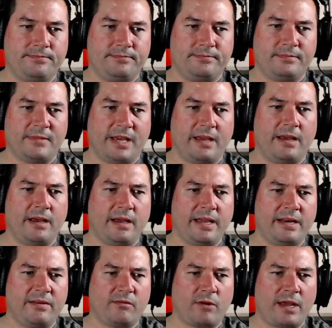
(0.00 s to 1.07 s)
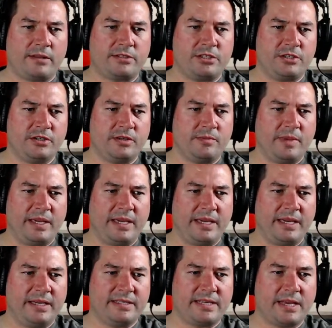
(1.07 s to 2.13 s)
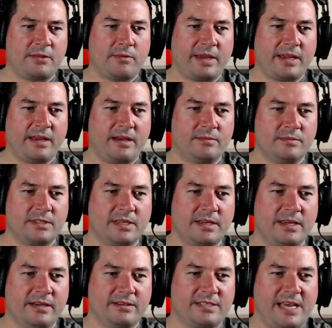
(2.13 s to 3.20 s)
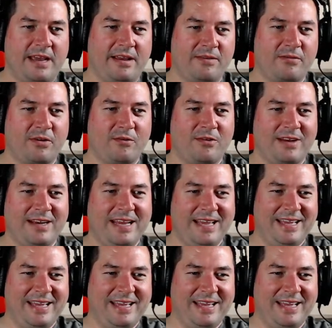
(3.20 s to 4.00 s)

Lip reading: yeah, End of Wrath should be Deathwing comes, kills everyone.